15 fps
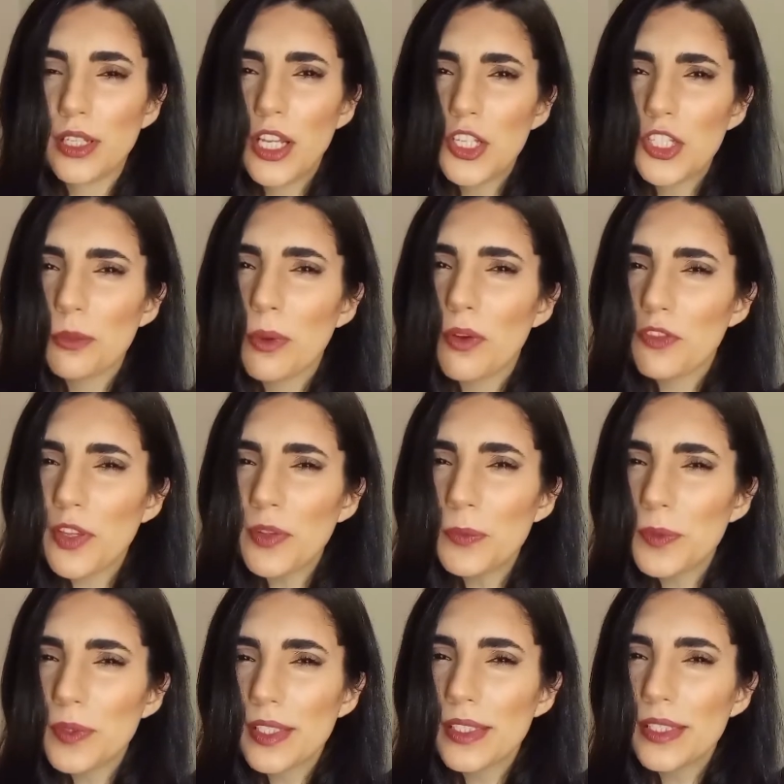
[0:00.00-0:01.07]
Some of them
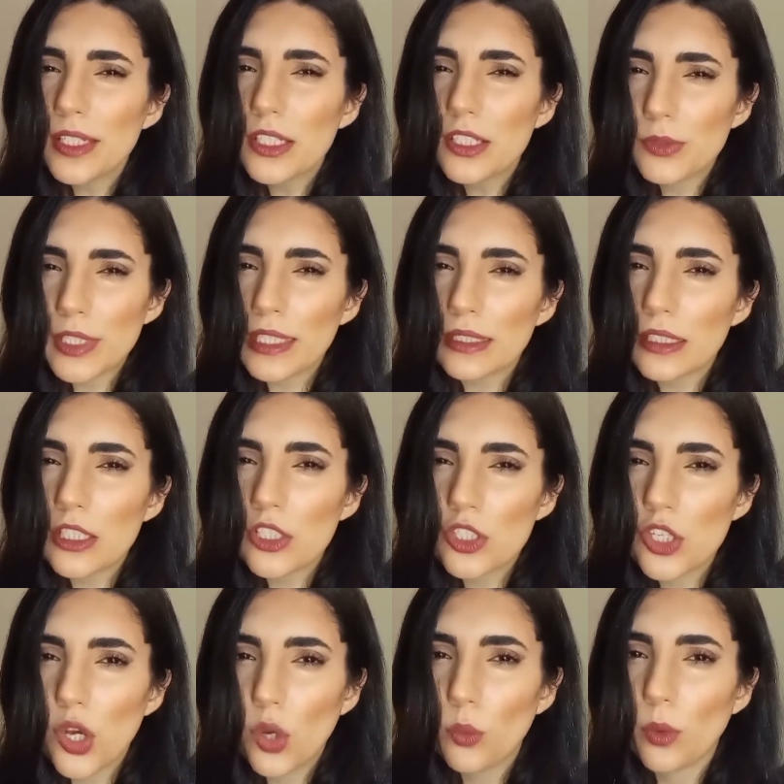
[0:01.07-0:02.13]
didn't really
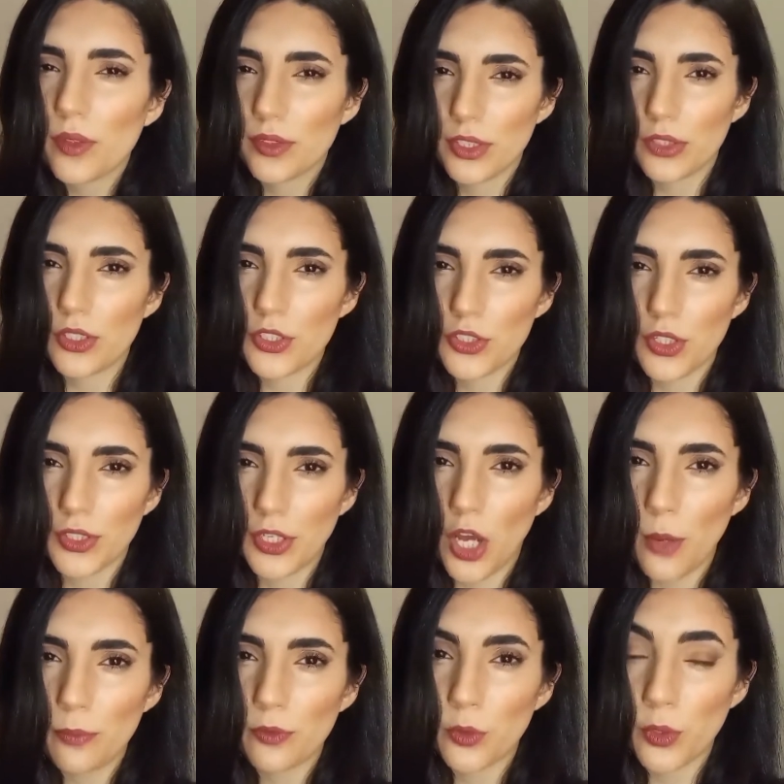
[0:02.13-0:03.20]
know what they were signing
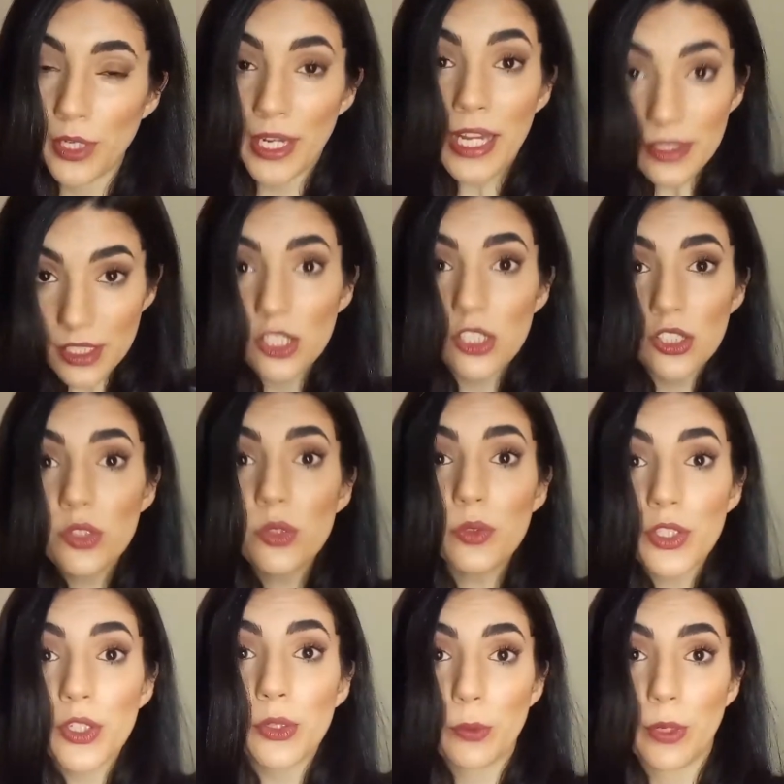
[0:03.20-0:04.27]
up for. They knew they
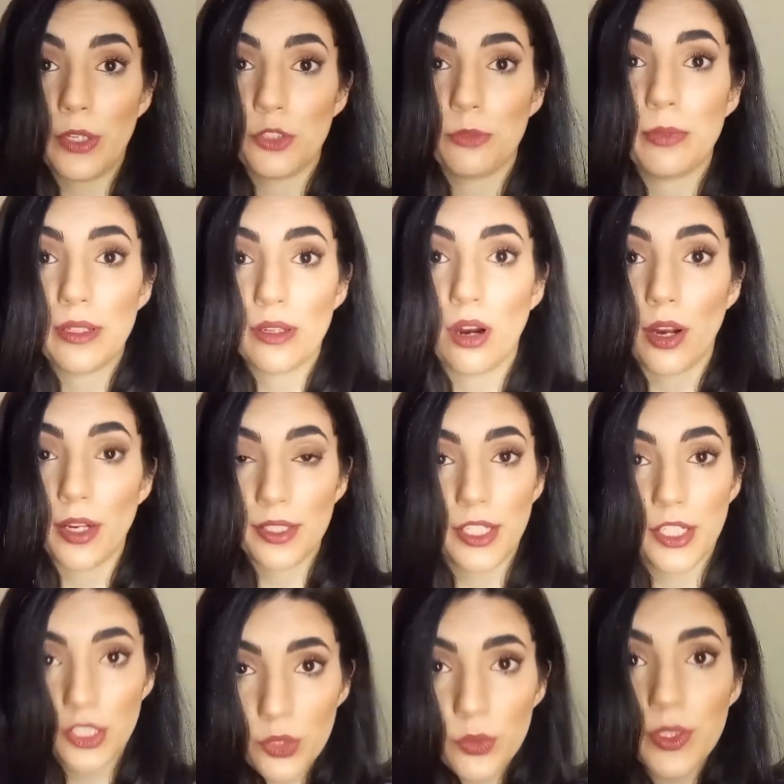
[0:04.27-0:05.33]
were going to be guards. They
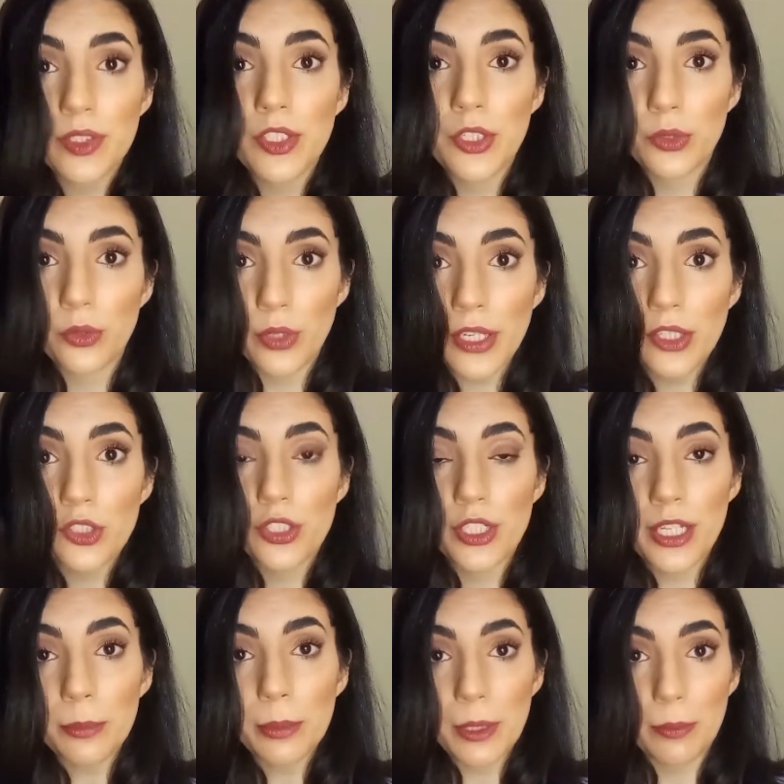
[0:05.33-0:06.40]
knew that they were going to kill
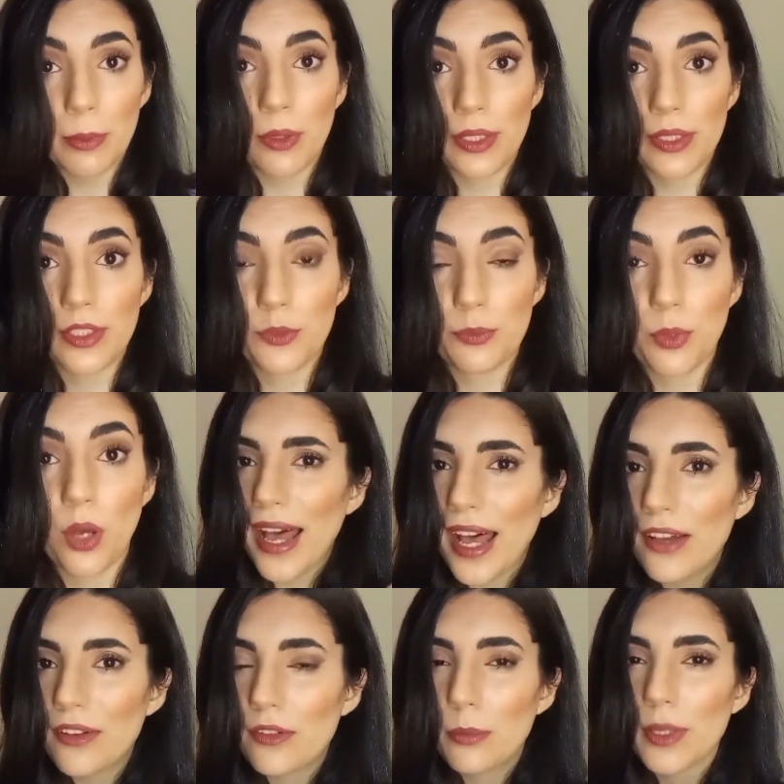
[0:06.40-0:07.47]
people in this process.
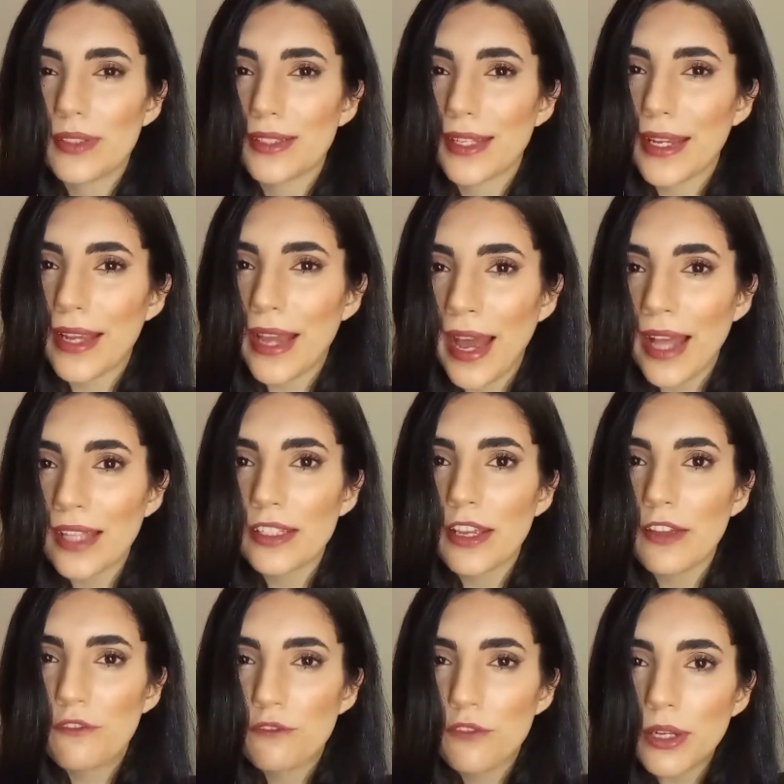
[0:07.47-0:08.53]
But they had a
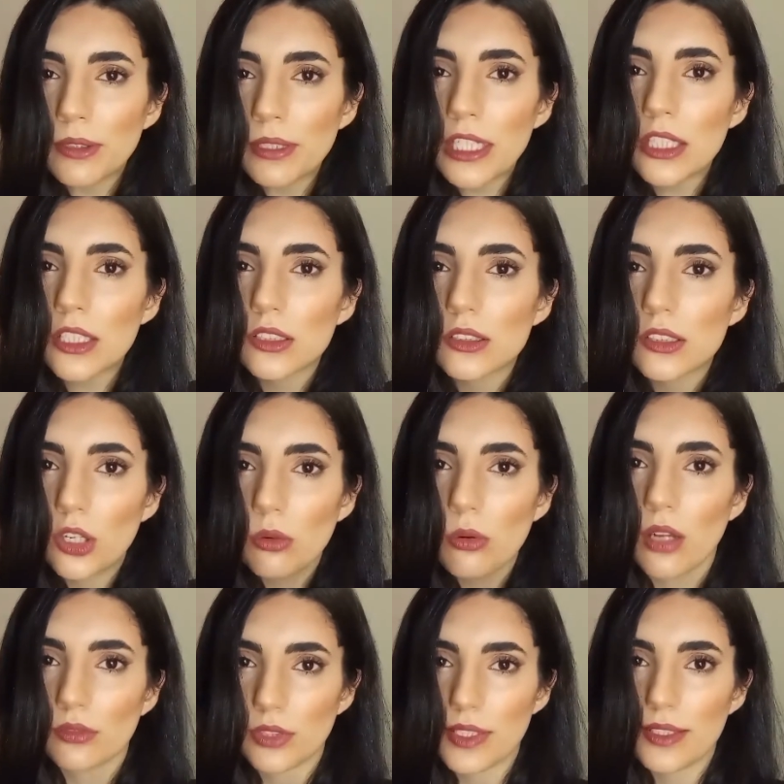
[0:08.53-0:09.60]
very low
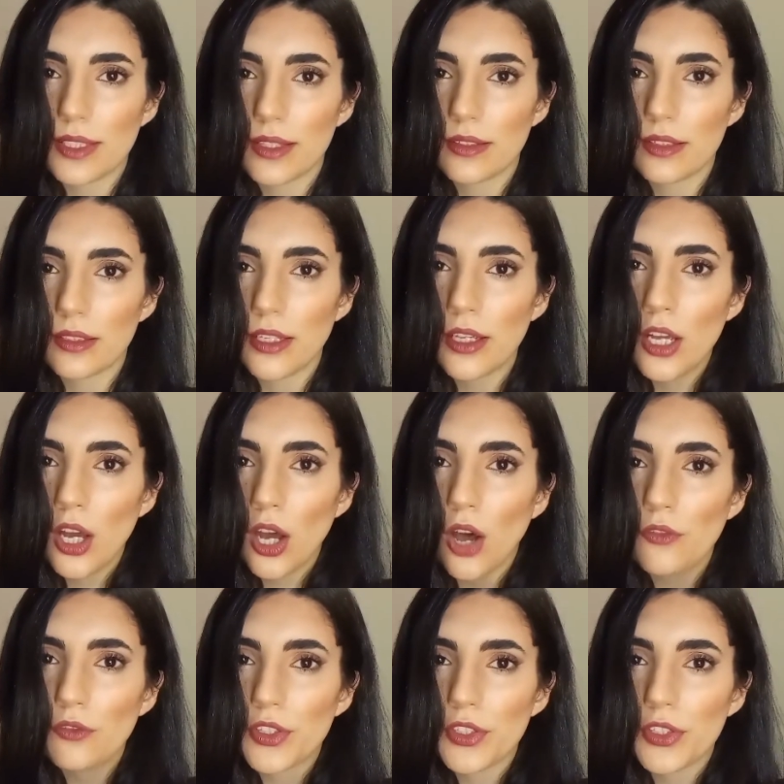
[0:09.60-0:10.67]
understanding of
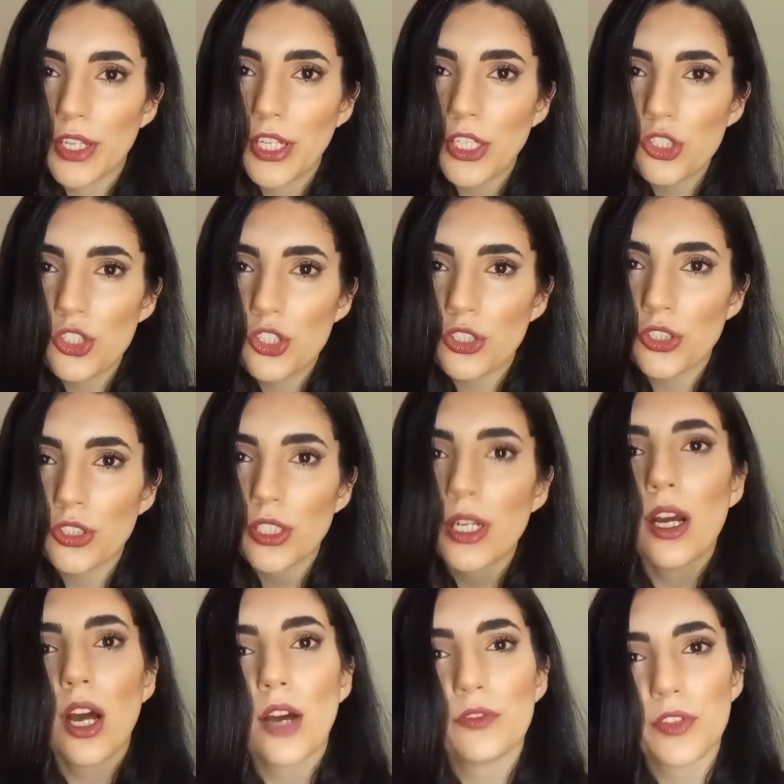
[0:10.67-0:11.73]
the nature
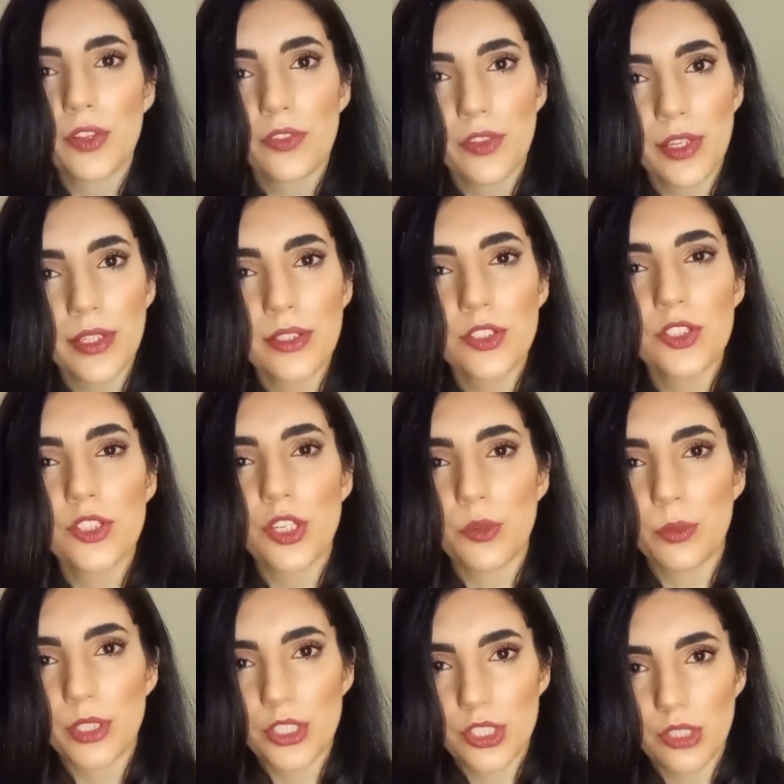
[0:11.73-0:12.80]
of the things they
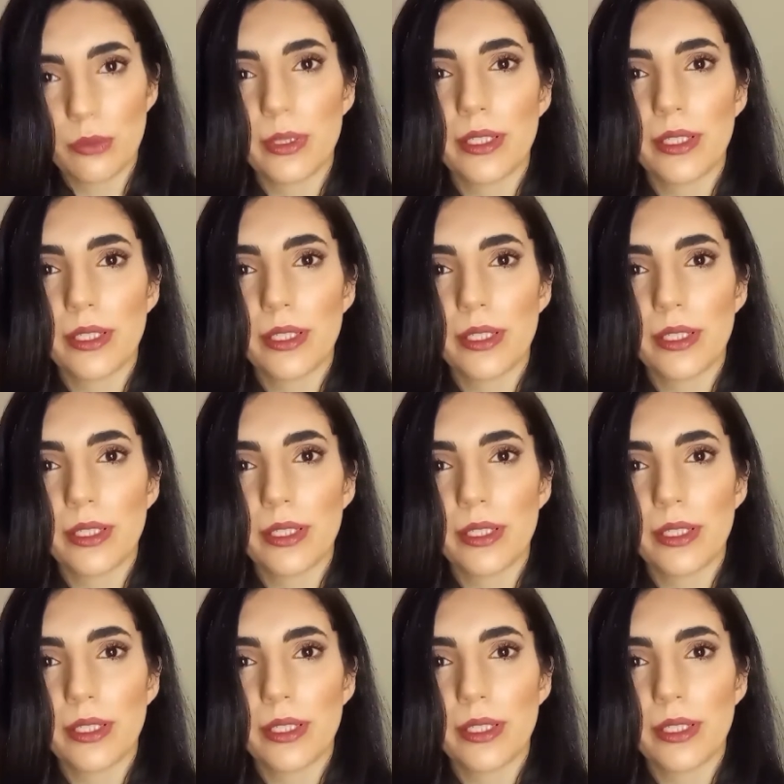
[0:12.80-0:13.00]
were doing.